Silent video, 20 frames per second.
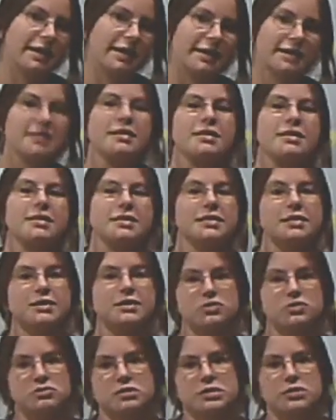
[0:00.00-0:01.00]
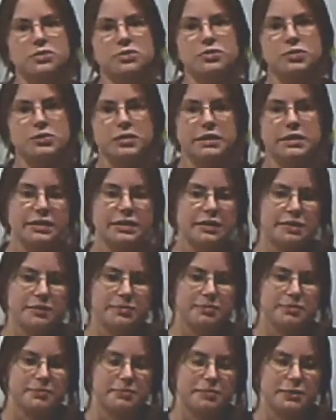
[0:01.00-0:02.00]
I guess I didn't need to read the whole thing,
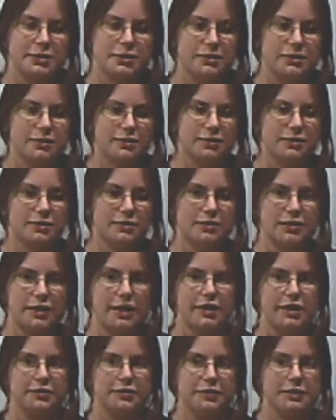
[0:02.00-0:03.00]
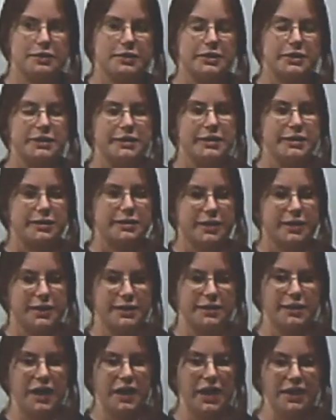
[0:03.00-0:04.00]
but I really like
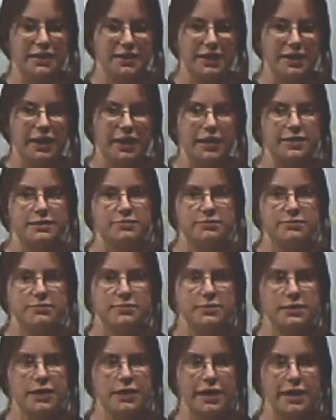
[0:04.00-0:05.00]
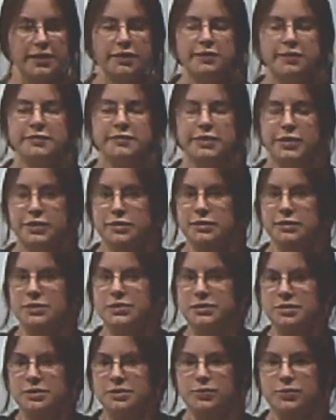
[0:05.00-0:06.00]
that. And I I come very
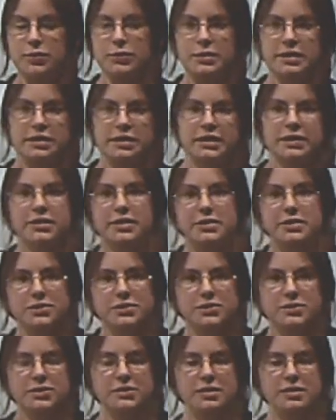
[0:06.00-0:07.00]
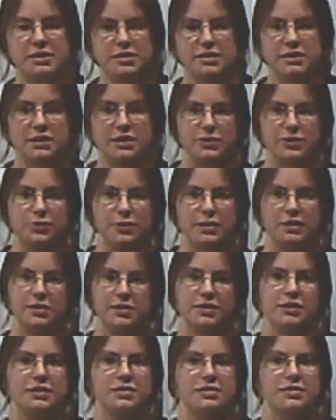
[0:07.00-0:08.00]
close to quoting it also during the year when
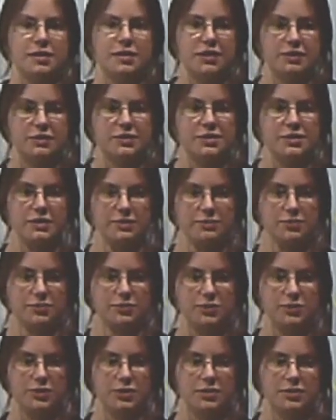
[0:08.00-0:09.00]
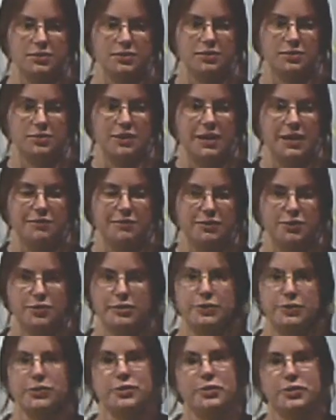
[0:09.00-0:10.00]
kids start to learn to have their
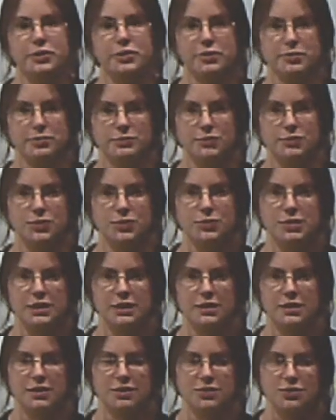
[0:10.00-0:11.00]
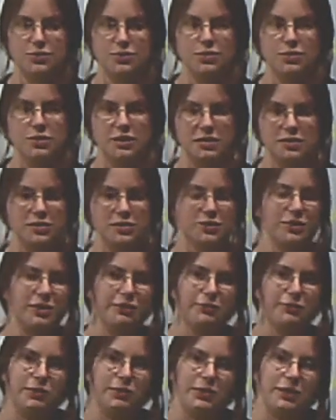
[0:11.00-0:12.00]
recorder unit at school, and so
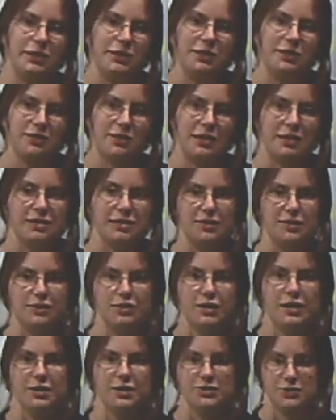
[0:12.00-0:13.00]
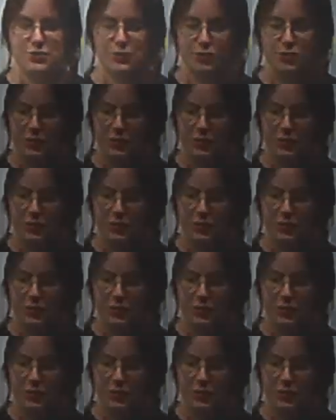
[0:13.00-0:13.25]
everyone at the rec center has